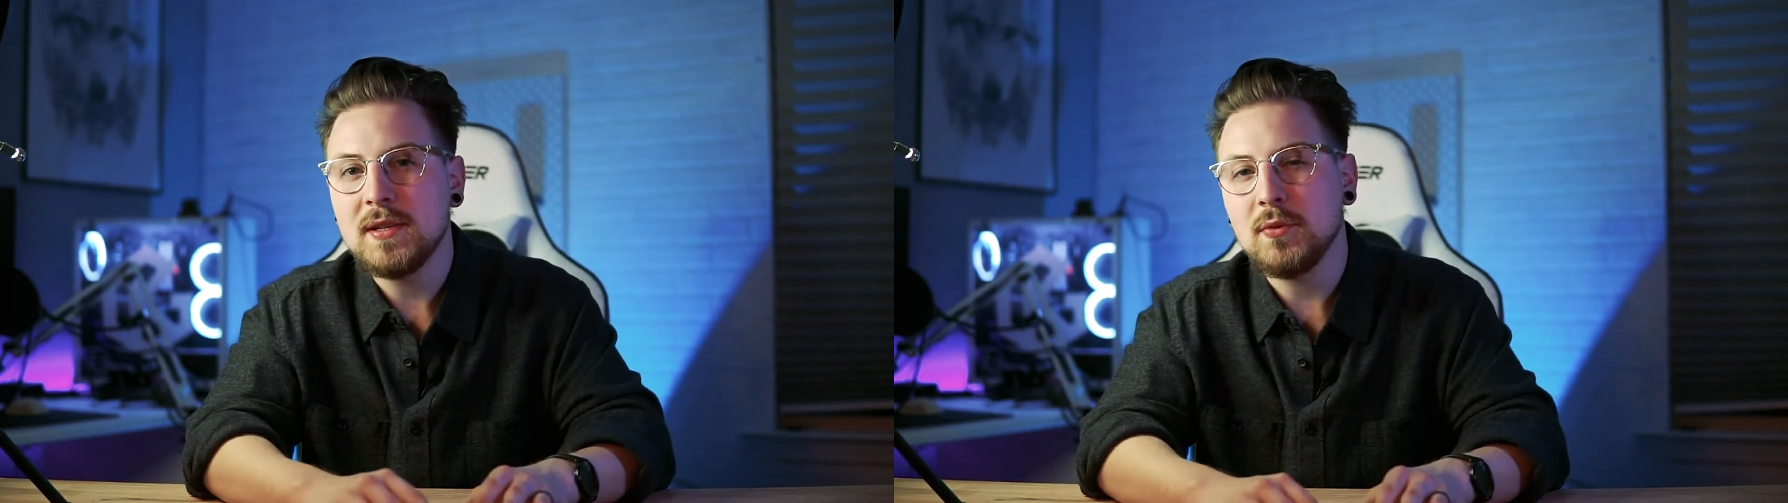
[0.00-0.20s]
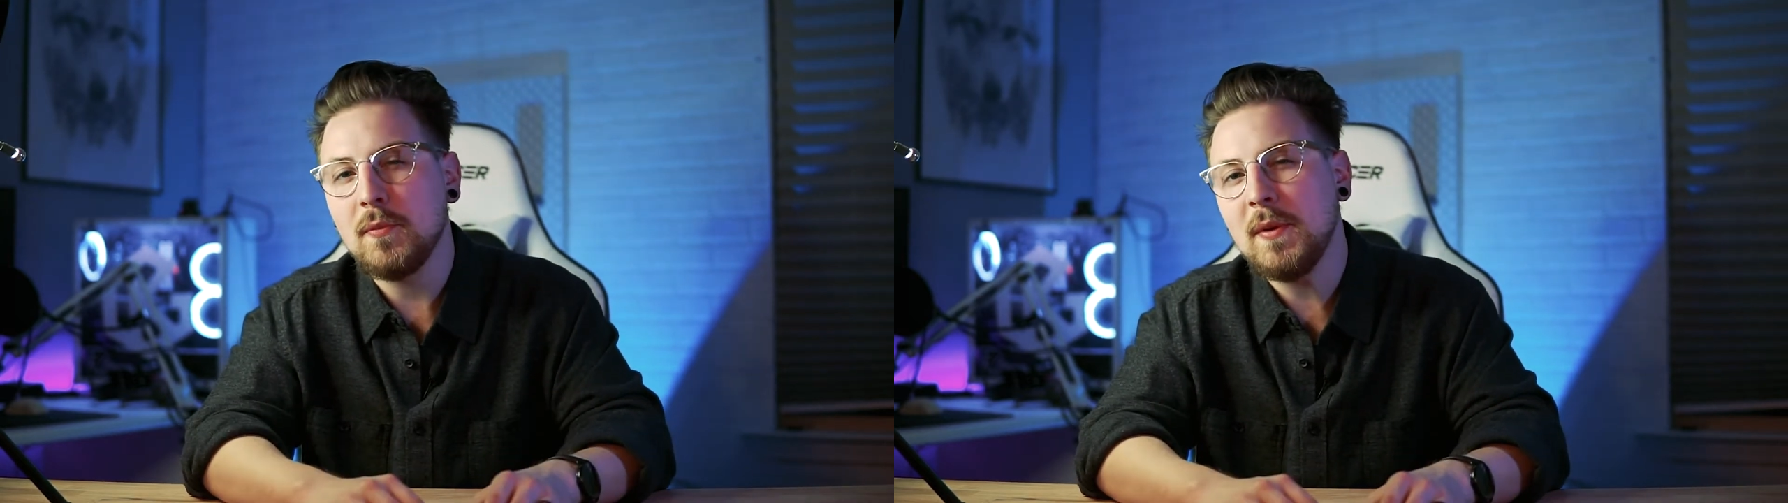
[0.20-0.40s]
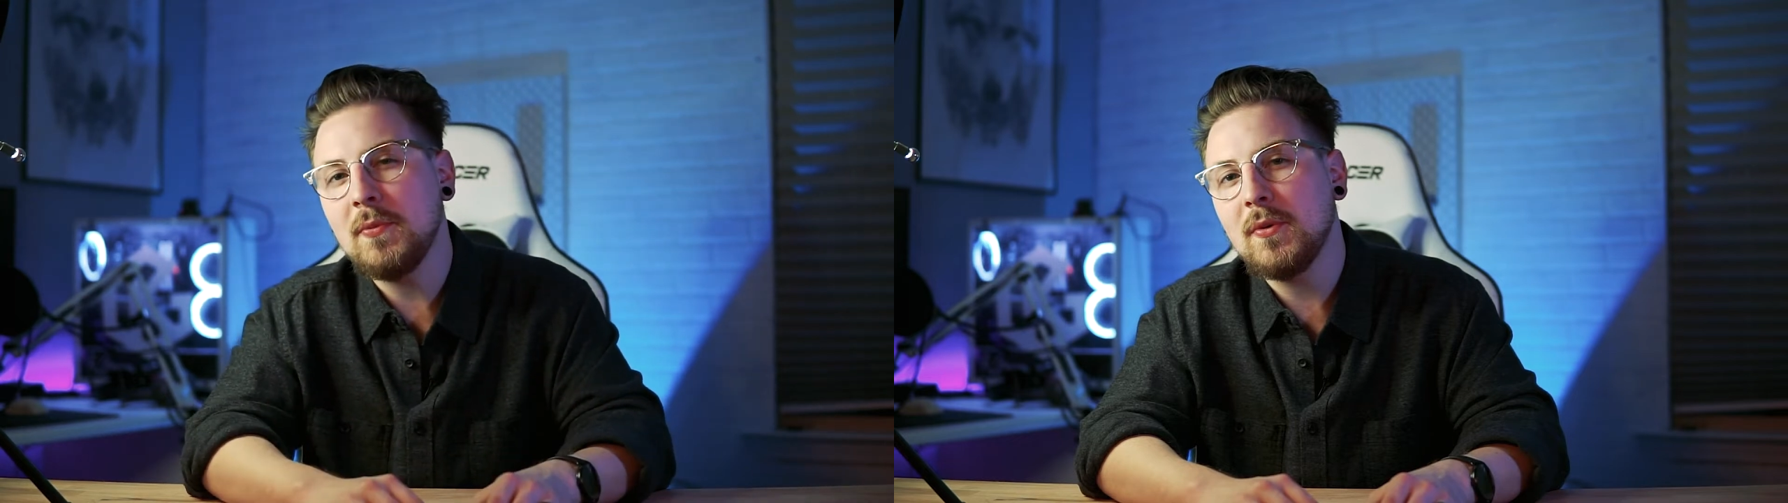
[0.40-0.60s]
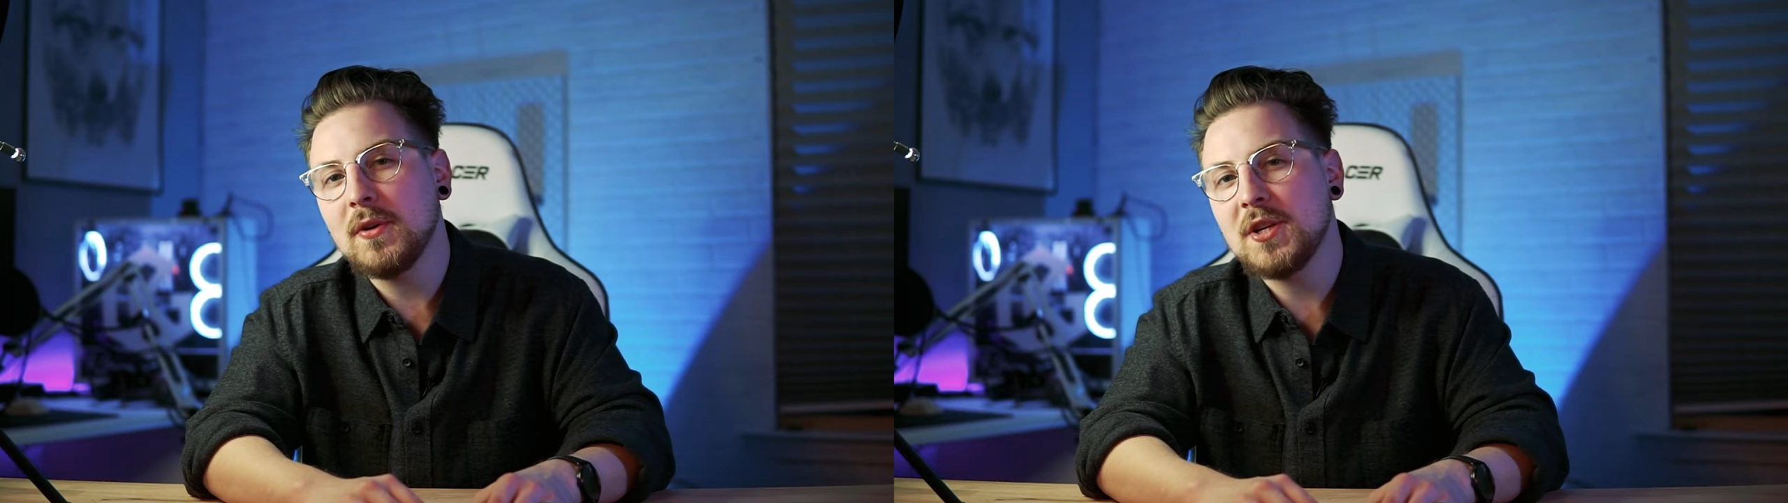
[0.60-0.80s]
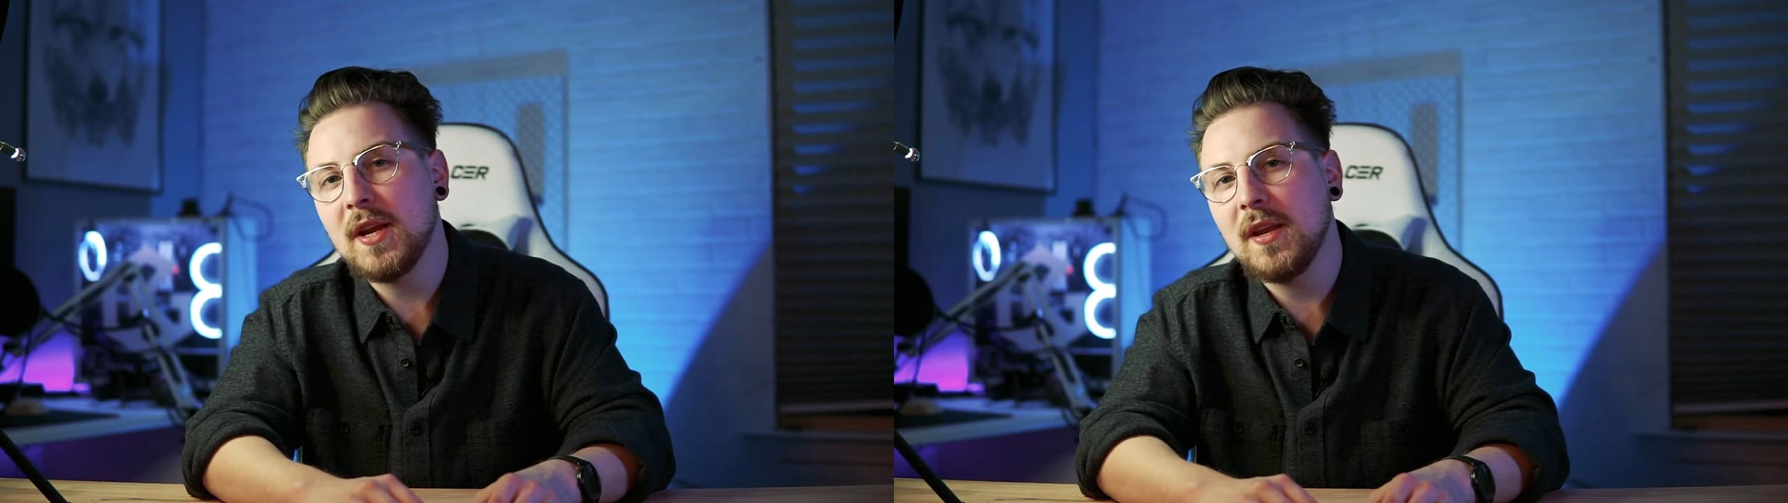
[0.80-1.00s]
So when people are
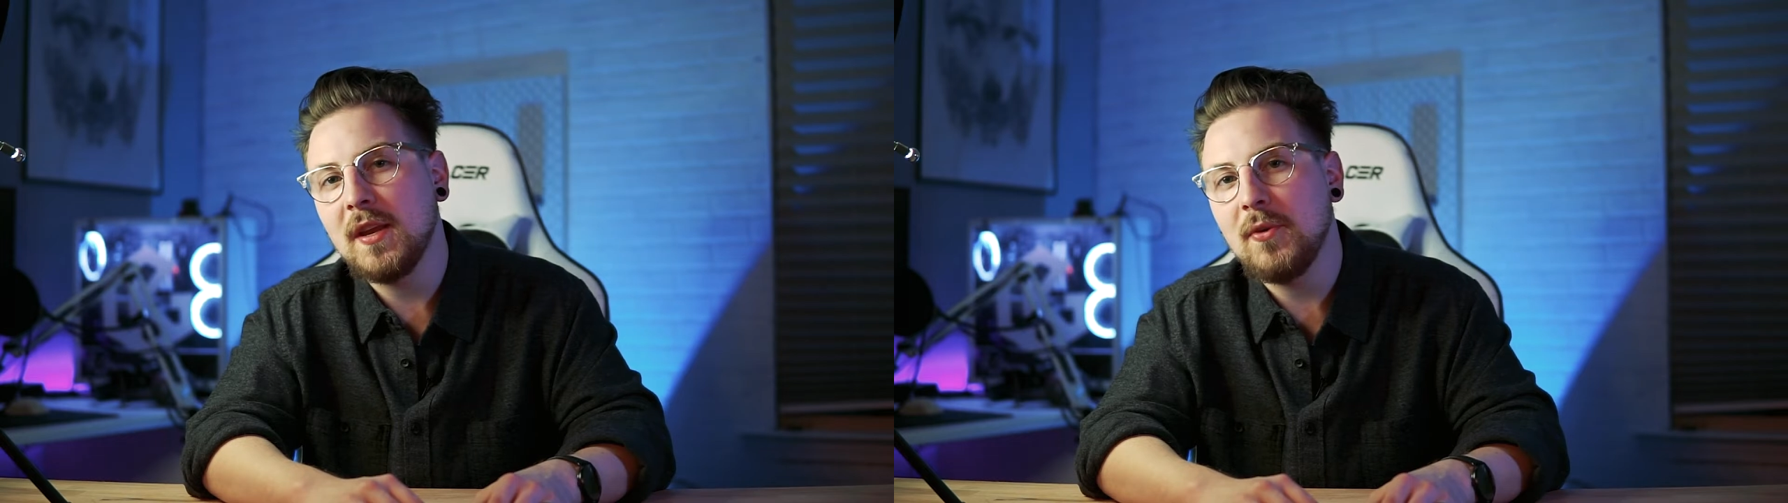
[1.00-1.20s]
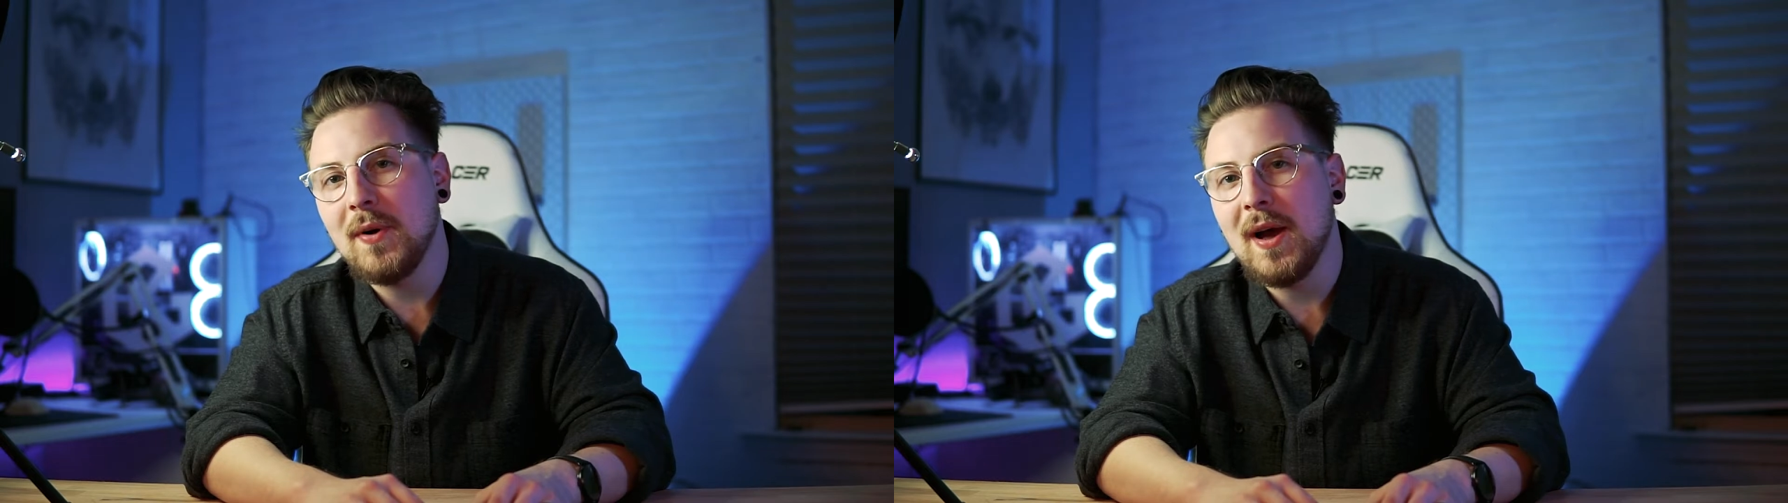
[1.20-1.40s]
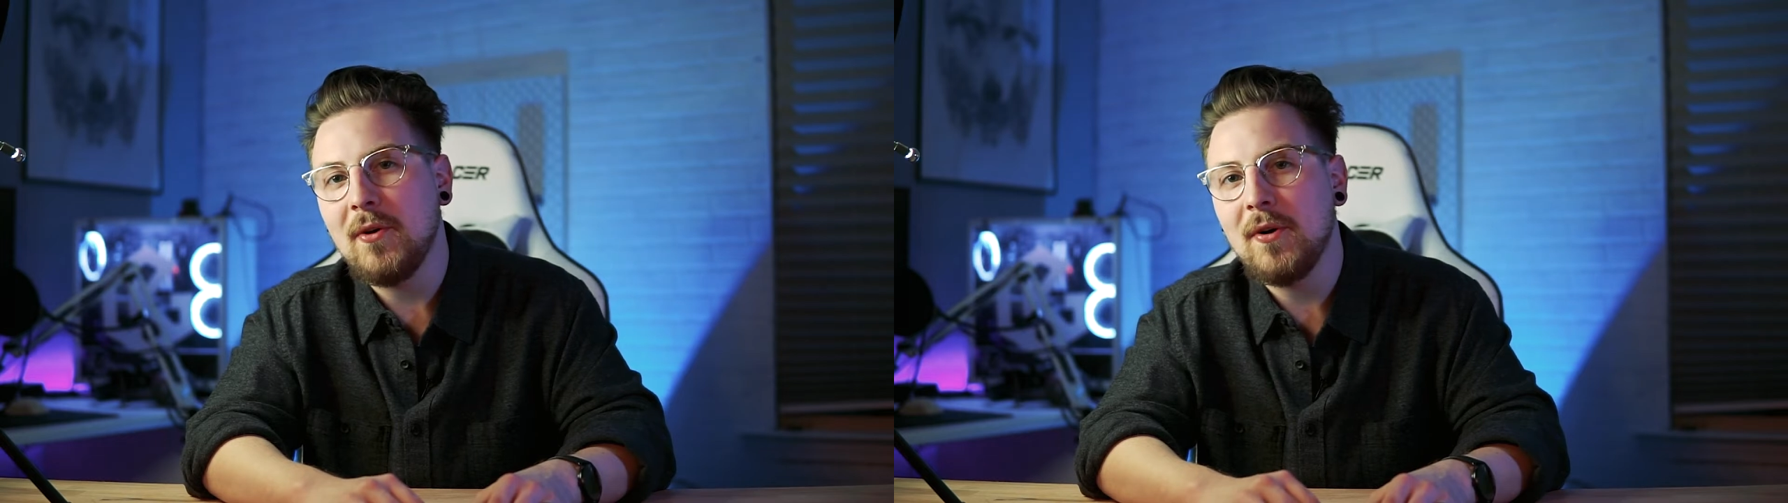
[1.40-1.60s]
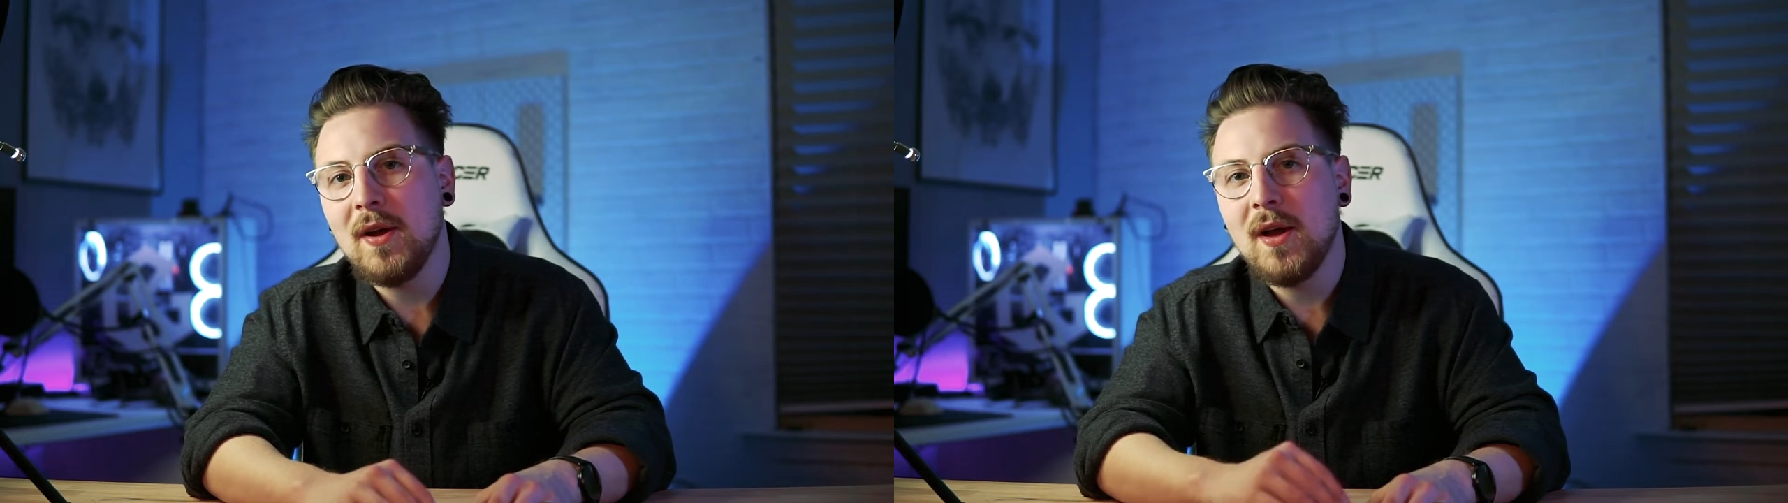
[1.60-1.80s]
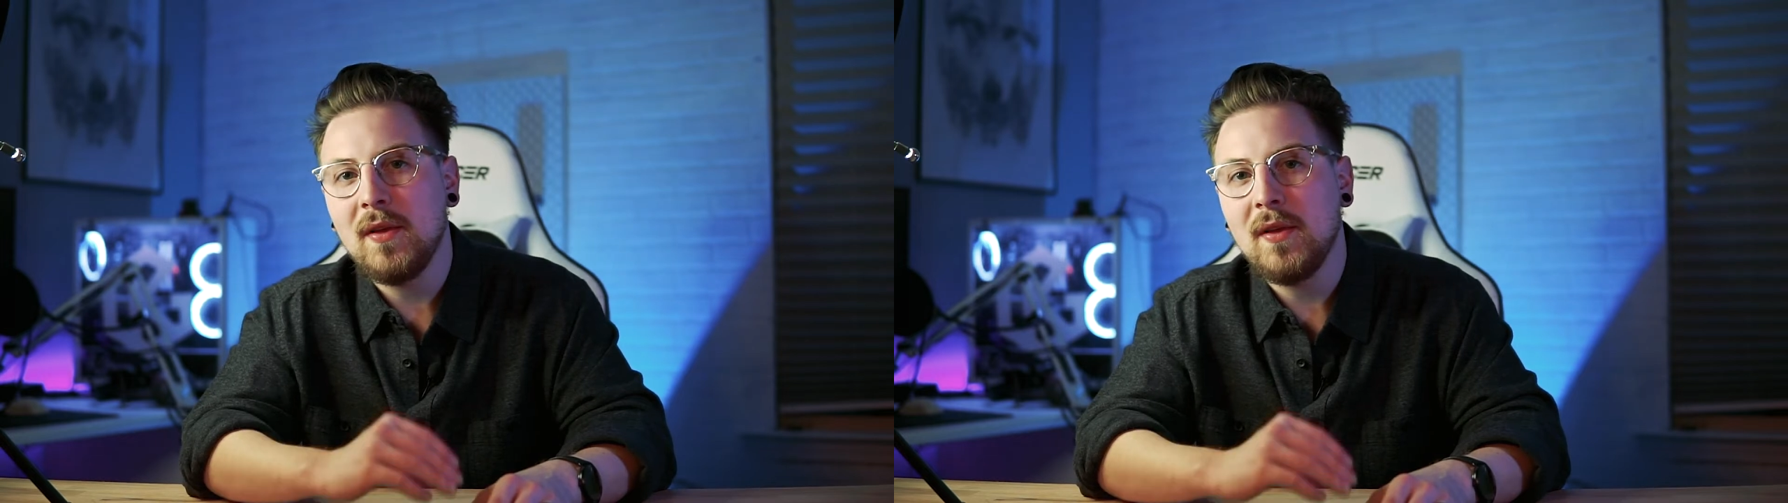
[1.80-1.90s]
checking you out,